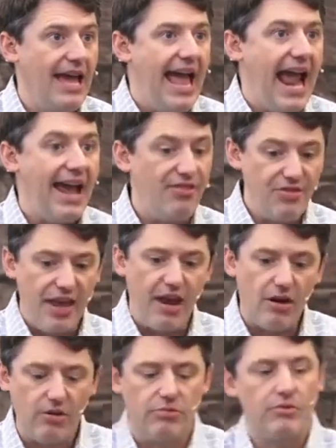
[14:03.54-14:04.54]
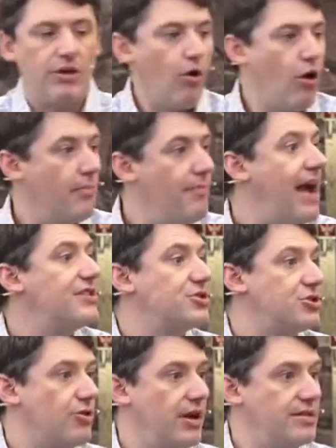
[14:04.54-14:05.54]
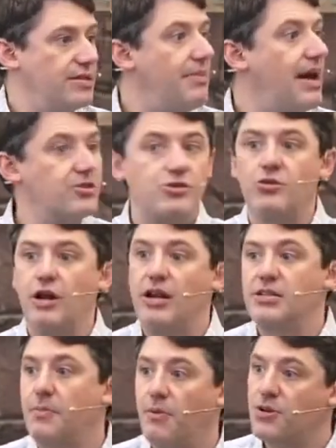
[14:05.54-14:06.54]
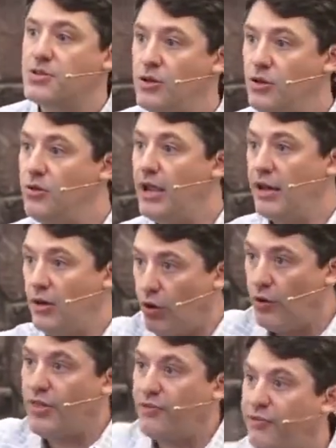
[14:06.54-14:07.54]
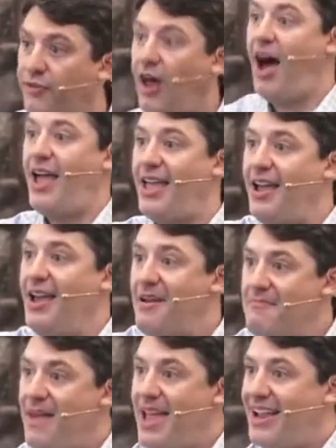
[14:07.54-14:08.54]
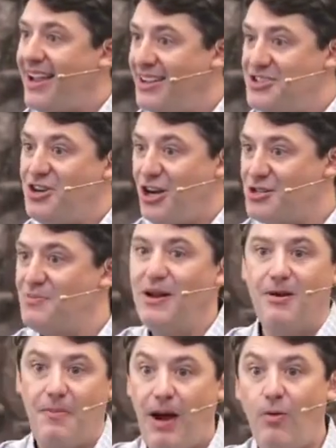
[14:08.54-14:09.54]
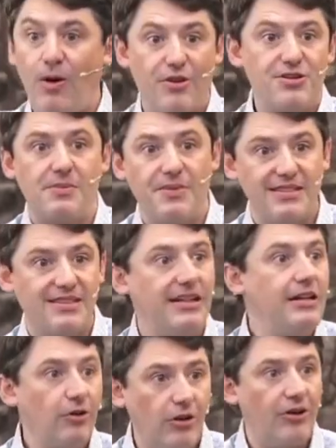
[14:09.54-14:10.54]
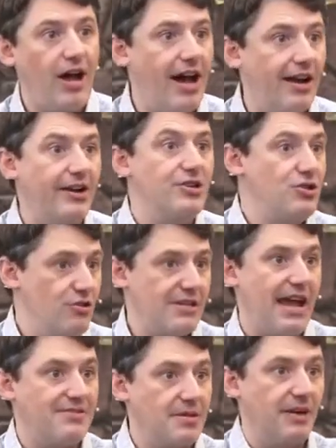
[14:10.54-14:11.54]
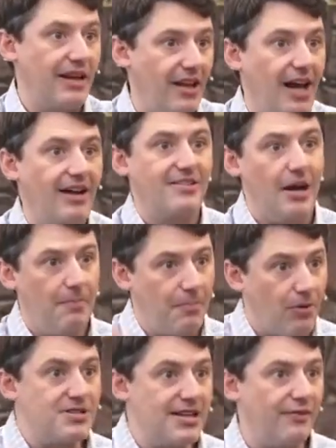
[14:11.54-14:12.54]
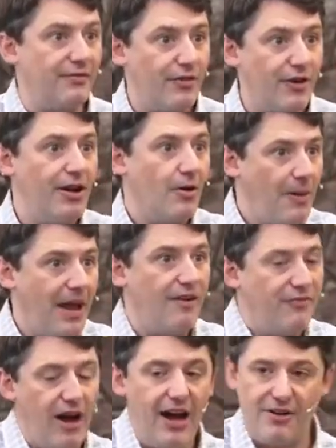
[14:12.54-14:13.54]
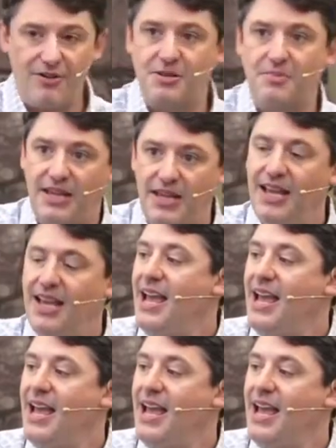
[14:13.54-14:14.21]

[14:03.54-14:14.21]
And there are magistrates. A magistrate is a person who can, on the fly, make a judgment about whether something's legal or not and choose to have somebody locked up or set free or pay a fine or something.